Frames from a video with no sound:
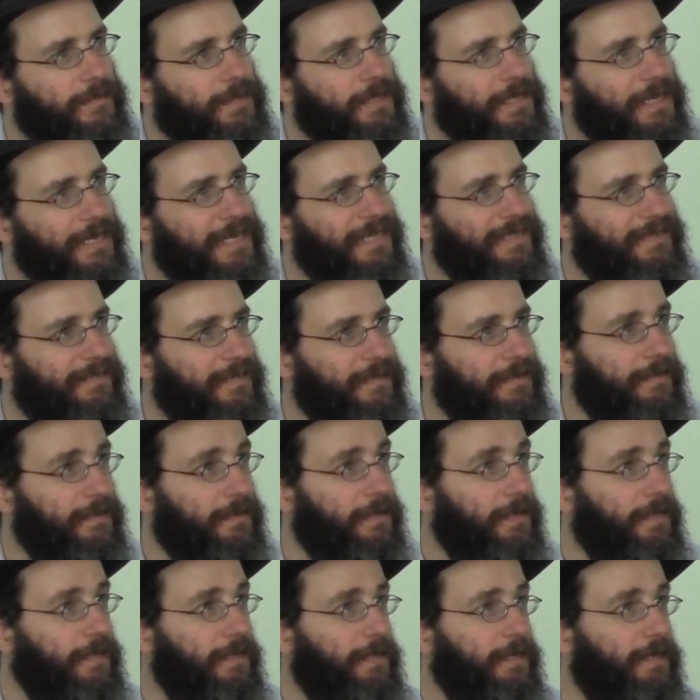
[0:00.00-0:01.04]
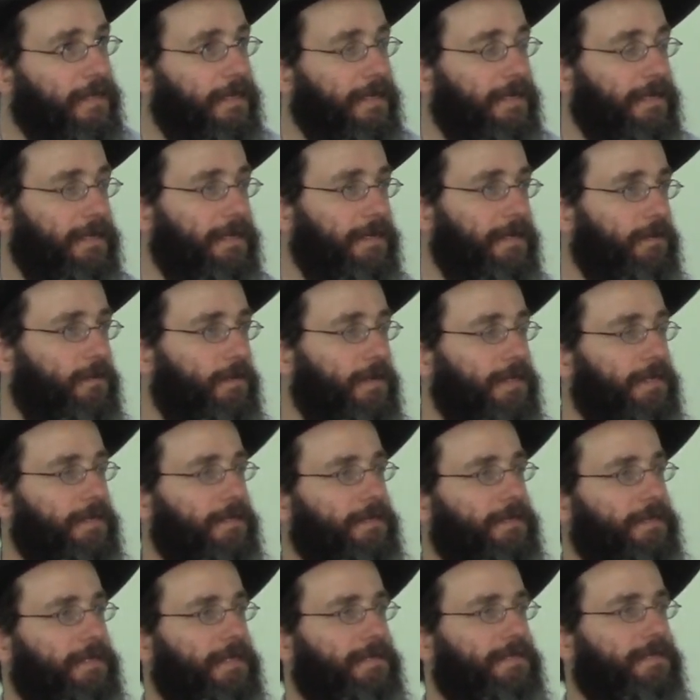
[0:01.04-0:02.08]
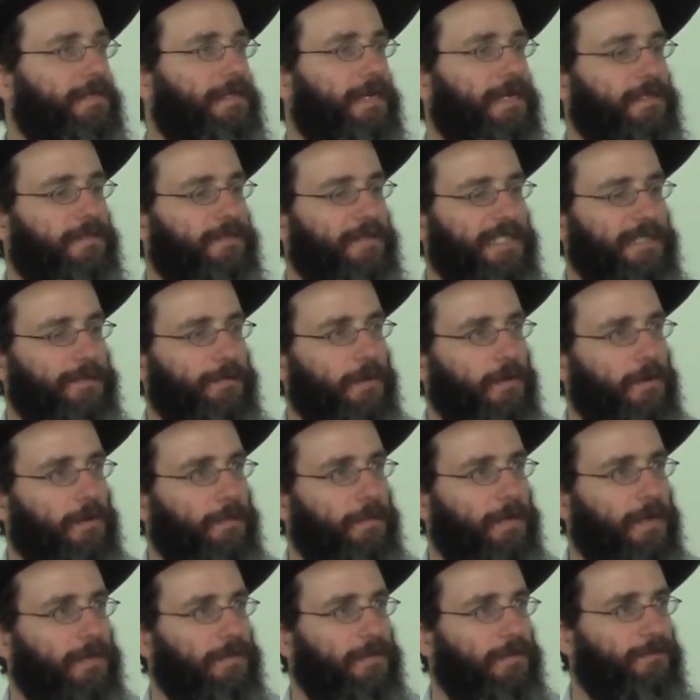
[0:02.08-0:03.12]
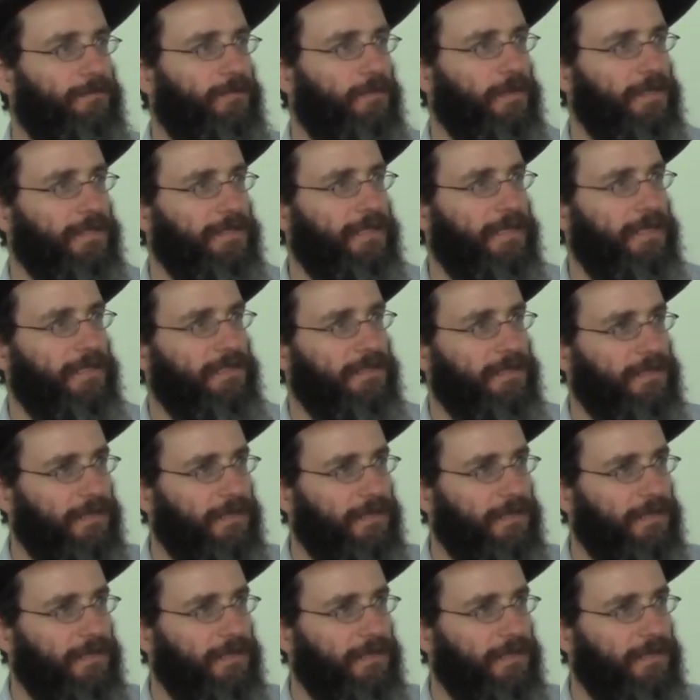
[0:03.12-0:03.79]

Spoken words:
Hasidic. Yesterday I spoke about the 4 stages,